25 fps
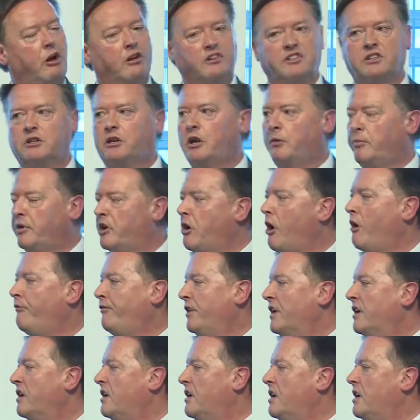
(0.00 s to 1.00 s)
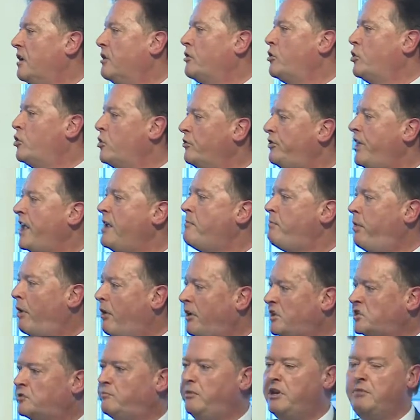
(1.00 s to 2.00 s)
is a cup of coffee. Could they
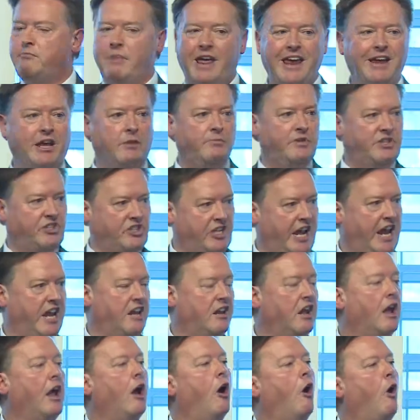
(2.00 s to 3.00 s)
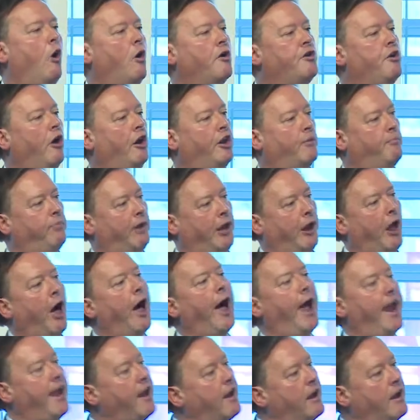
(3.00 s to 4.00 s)
possibly make a mistake or not
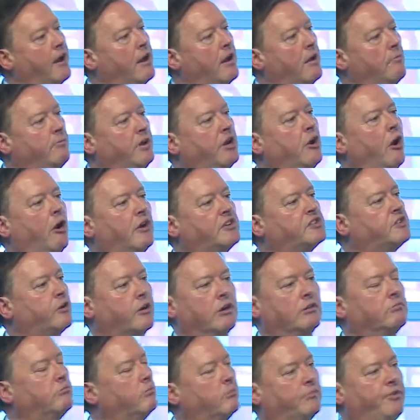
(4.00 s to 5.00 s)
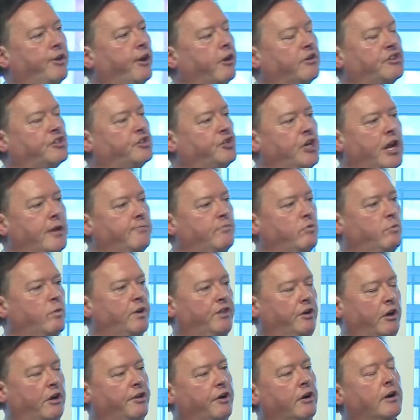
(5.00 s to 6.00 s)
apply because they're steeped with
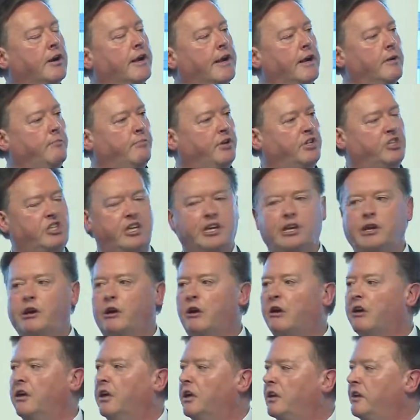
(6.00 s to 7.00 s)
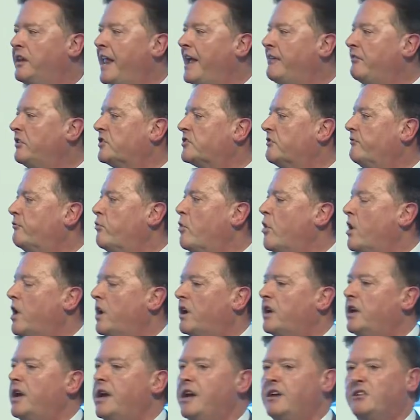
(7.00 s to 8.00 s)
other particular levels of
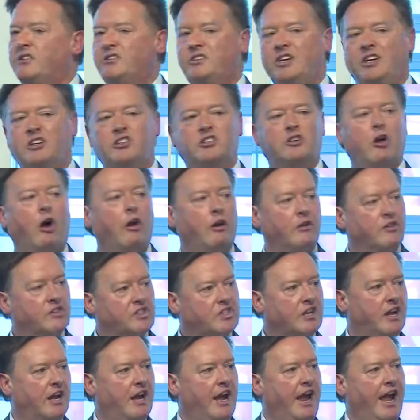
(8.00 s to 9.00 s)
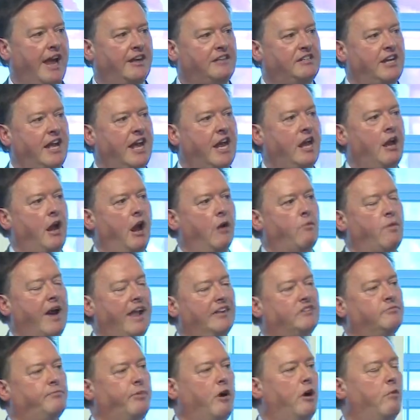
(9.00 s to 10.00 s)
work? $6 a day
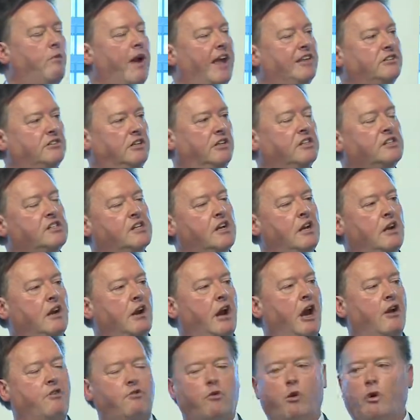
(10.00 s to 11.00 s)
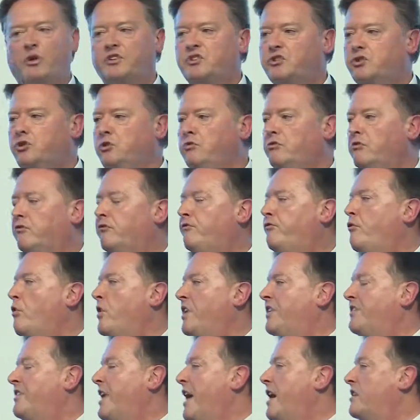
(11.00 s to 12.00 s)
per resident across
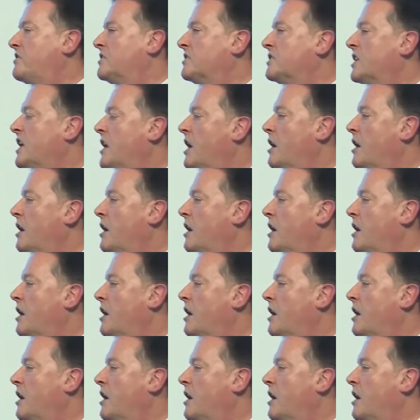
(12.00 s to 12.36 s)
240,000